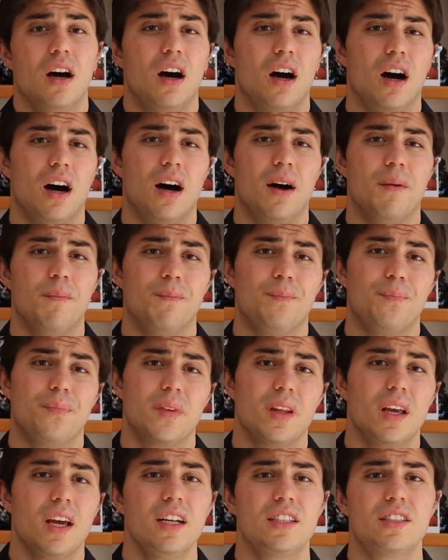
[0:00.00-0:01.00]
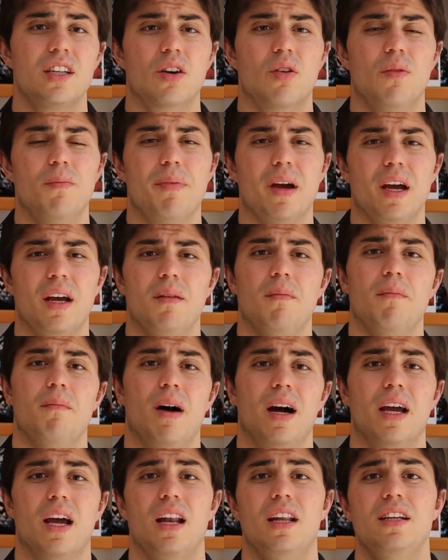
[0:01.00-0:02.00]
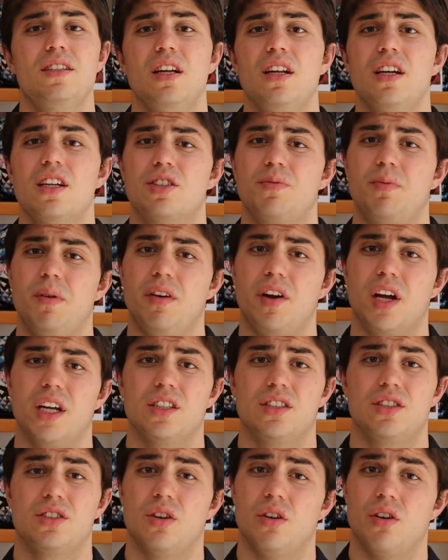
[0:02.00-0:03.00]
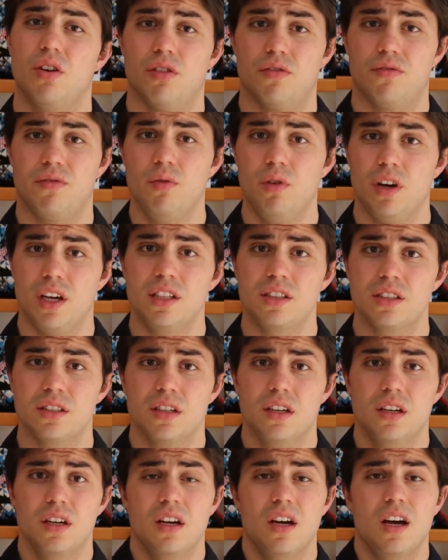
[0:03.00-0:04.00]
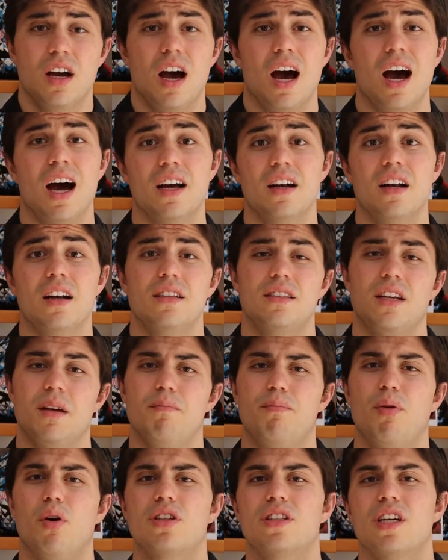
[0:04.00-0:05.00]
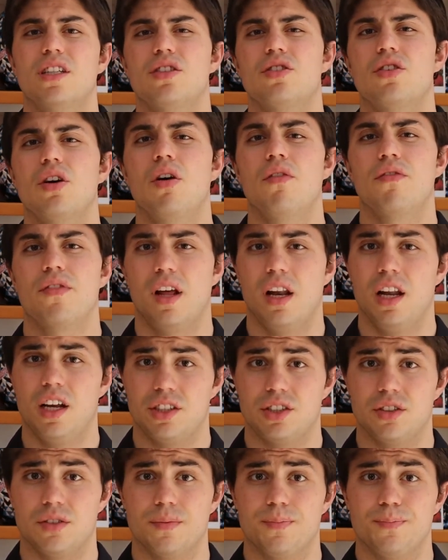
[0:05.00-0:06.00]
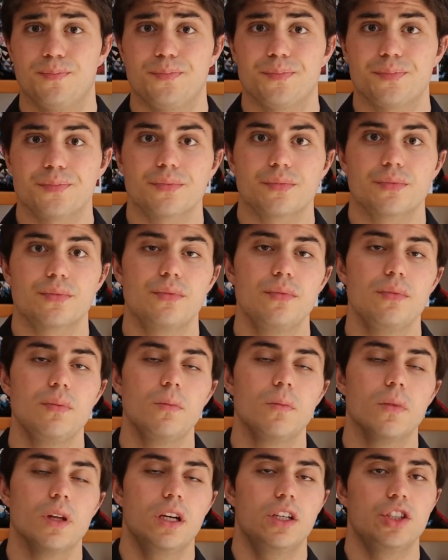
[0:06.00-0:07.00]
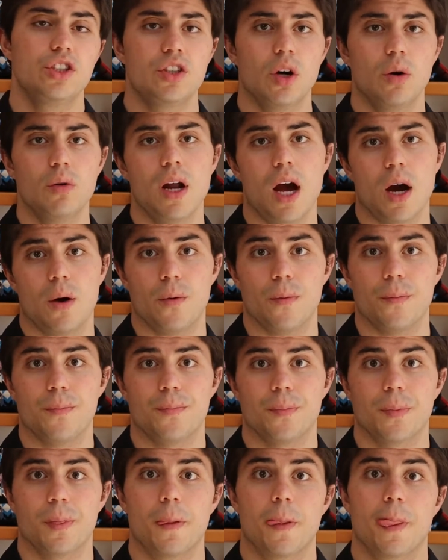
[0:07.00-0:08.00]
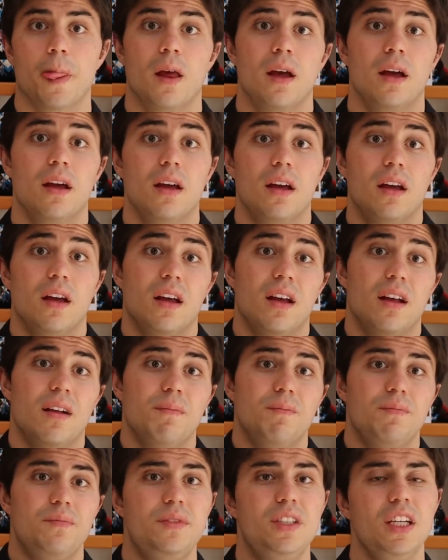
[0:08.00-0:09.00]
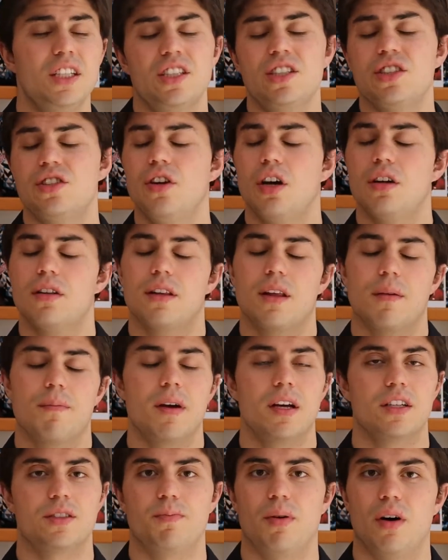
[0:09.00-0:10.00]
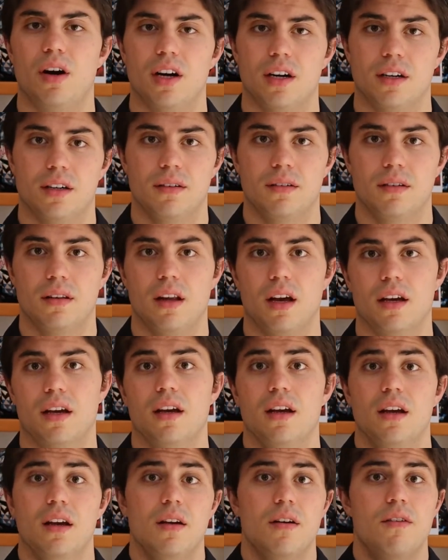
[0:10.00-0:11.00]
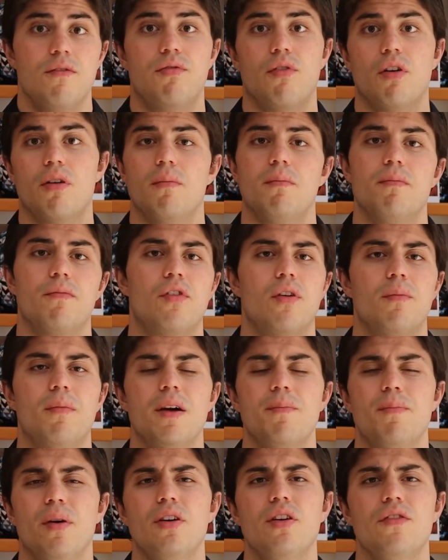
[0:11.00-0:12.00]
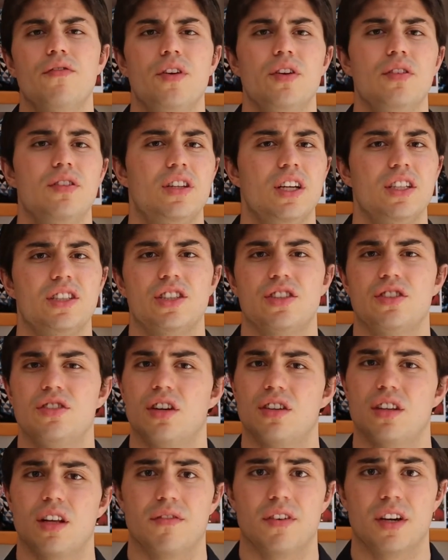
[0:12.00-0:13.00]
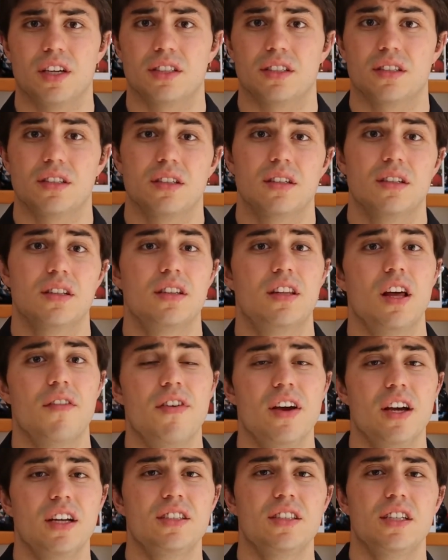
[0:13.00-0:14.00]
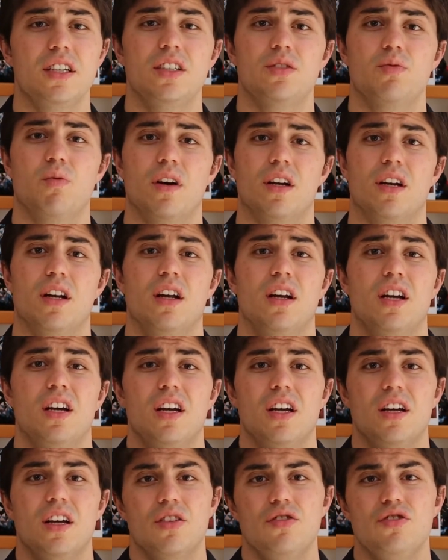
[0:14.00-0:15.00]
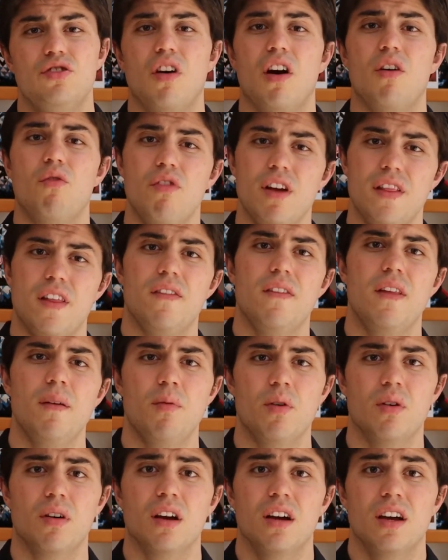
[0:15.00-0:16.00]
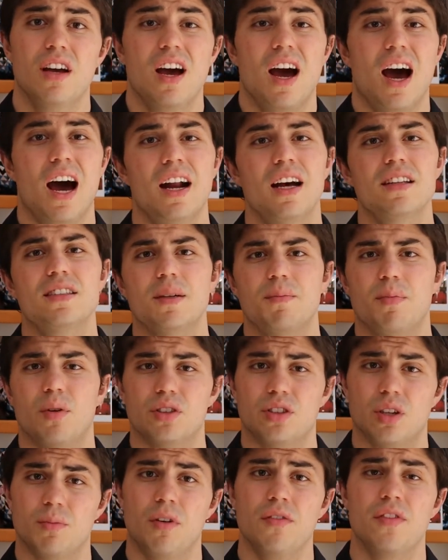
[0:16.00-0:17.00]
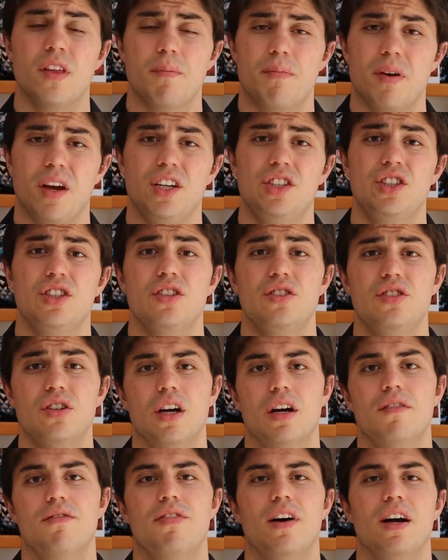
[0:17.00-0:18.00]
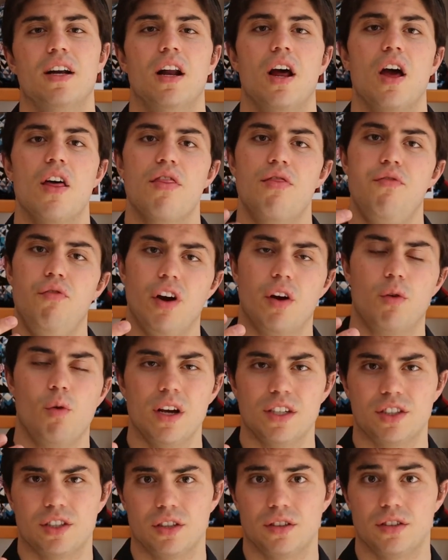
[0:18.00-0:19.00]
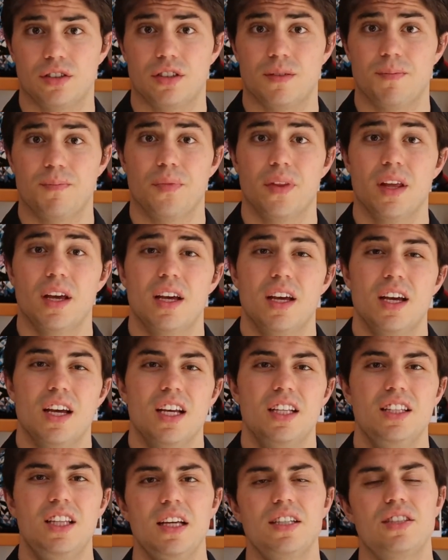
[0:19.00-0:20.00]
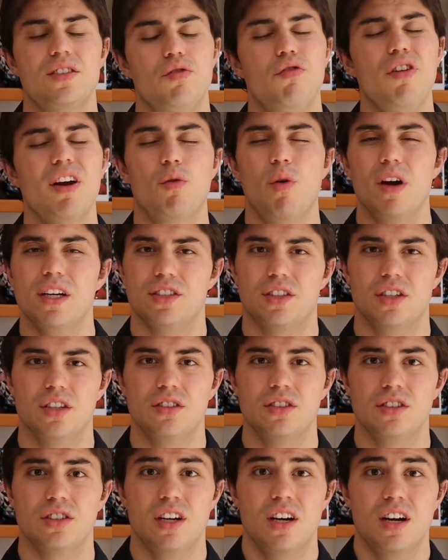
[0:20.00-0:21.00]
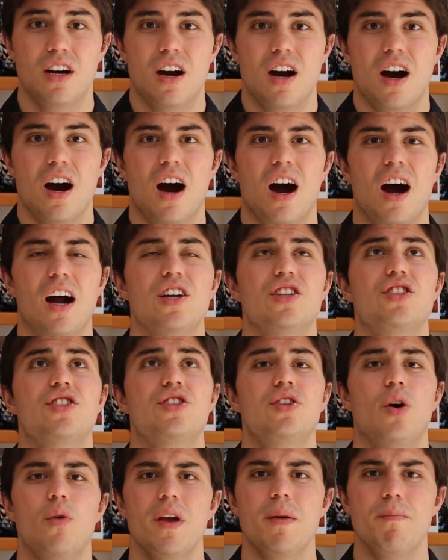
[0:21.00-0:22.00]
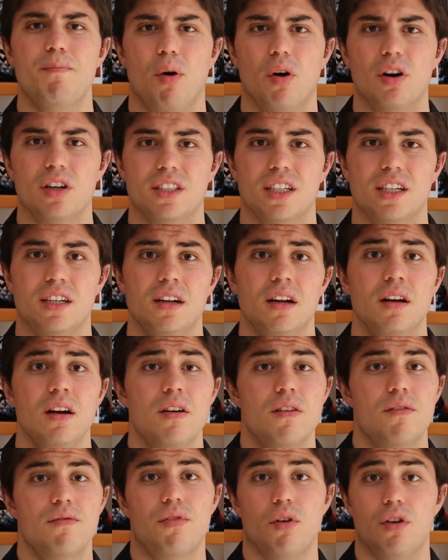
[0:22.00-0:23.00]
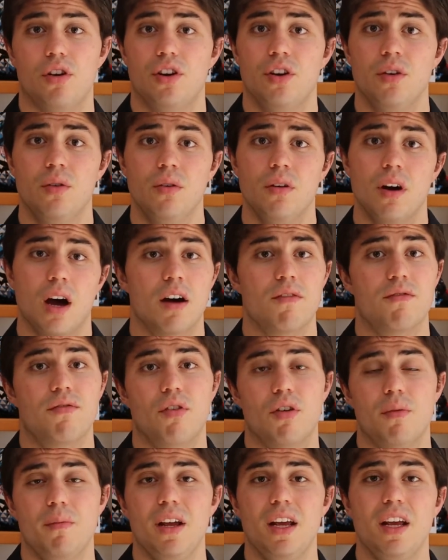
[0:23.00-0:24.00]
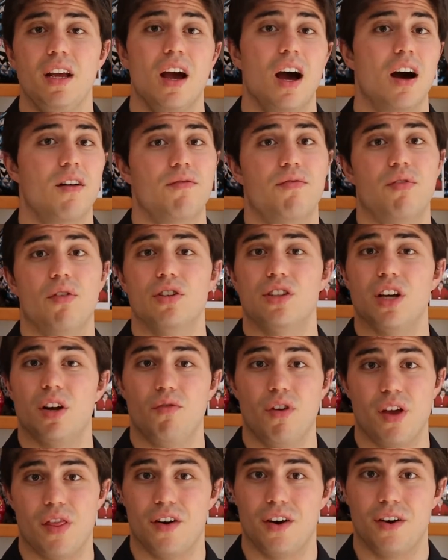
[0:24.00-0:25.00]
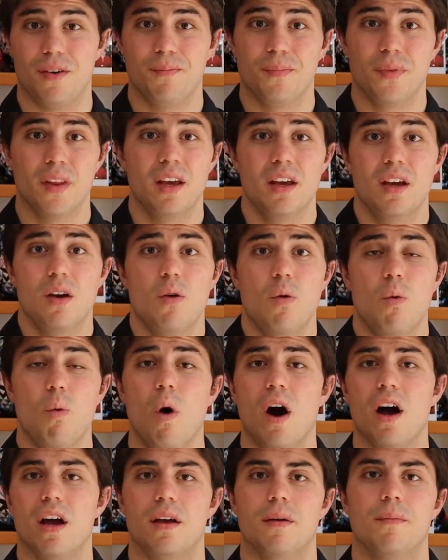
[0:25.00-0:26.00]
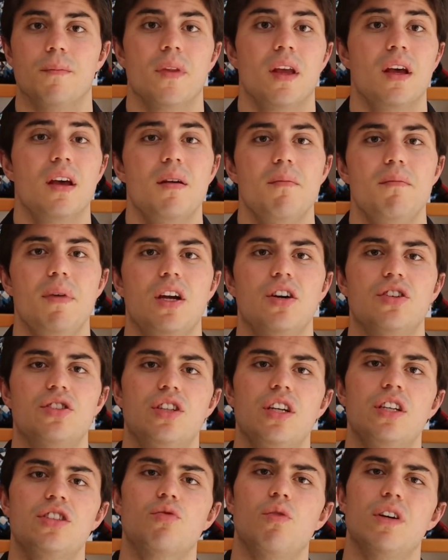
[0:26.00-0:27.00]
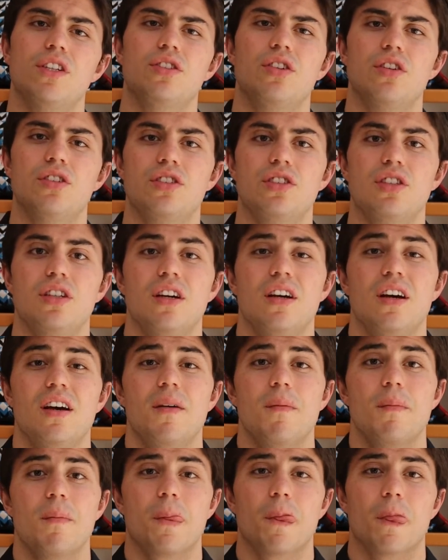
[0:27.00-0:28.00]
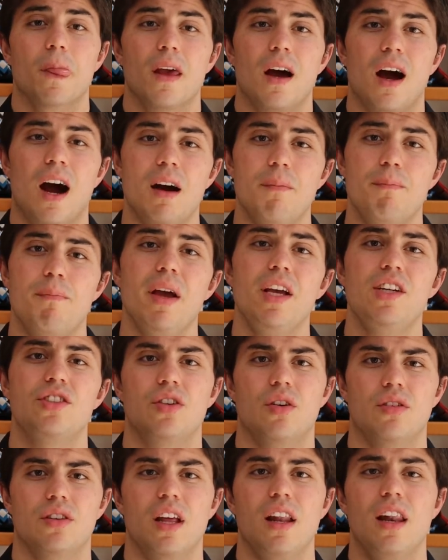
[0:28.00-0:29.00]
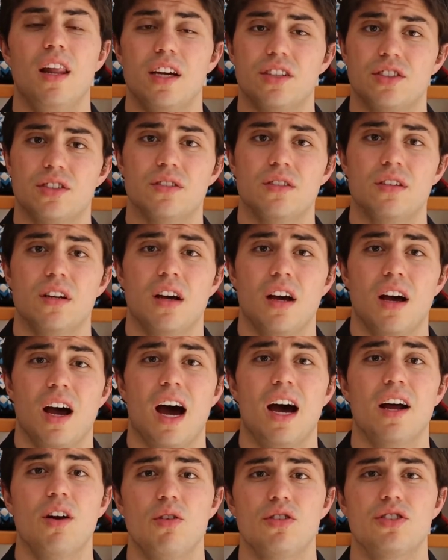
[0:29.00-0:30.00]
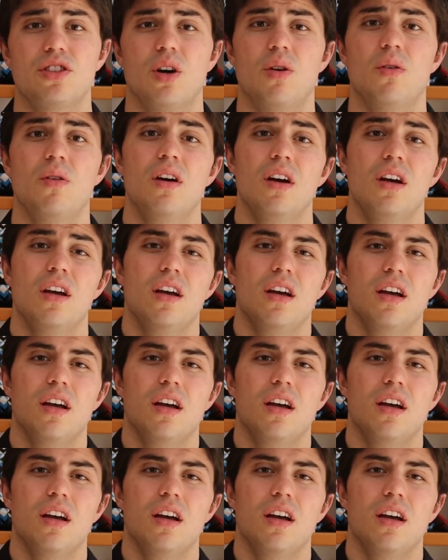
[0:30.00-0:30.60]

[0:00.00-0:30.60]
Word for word: um, it's accompanied by a little experience of Luis and the importance of the lesson. So now, this is not the best part. Like, for, from my point of view, this is not the best. The best is when you are reading the book and at the bottom of the page you can find three questions. These three questions are so important for you and for me and for the reader. Why? Because these questions are based on the lesson and also